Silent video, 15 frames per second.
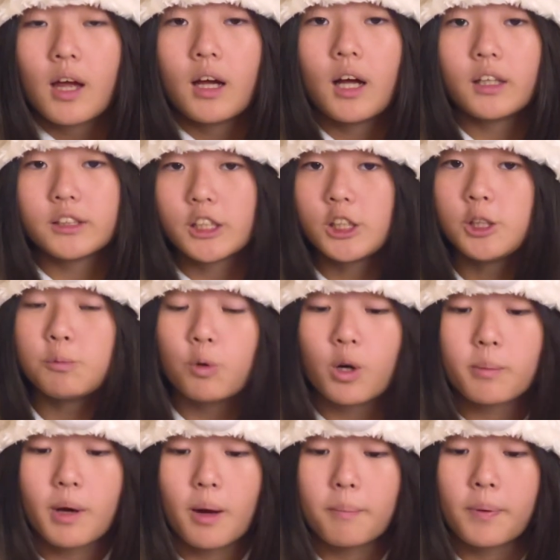I'll teach you more
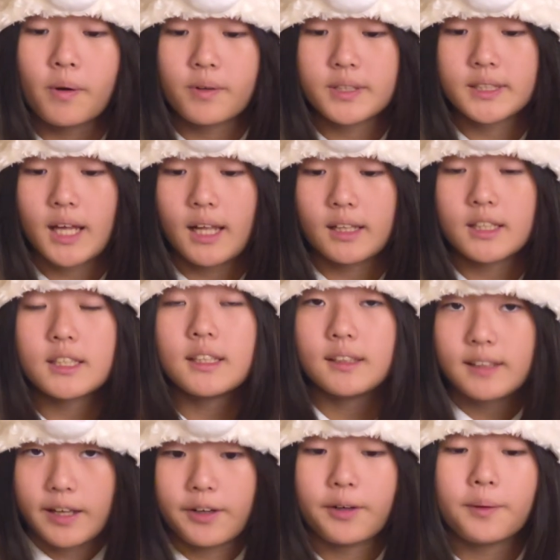about peristalsis
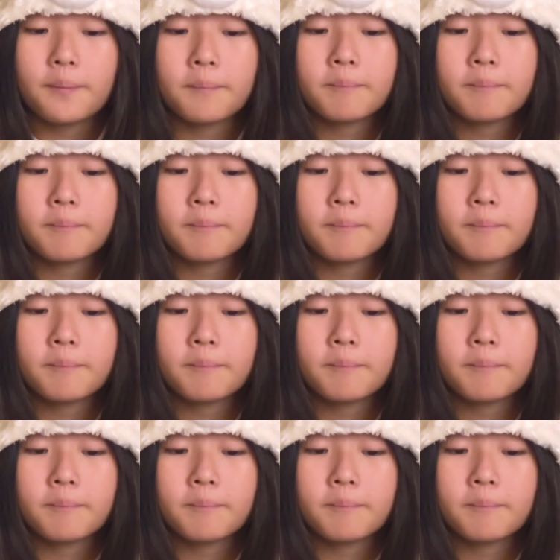later.